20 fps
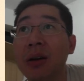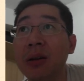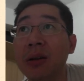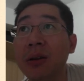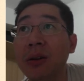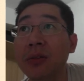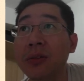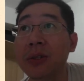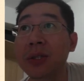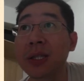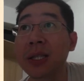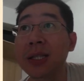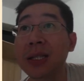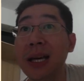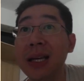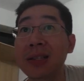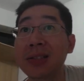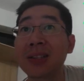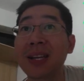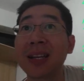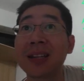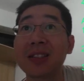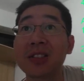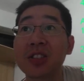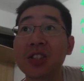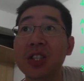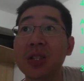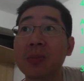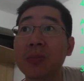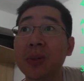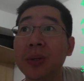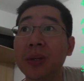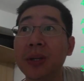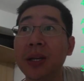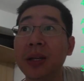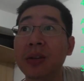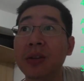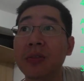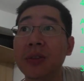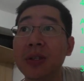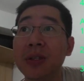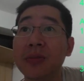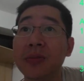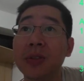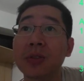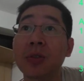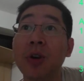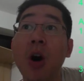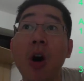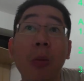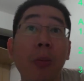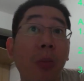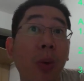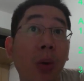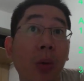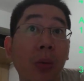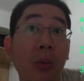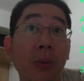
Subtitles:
obviously dash attack is cheaper than offensive heal combo.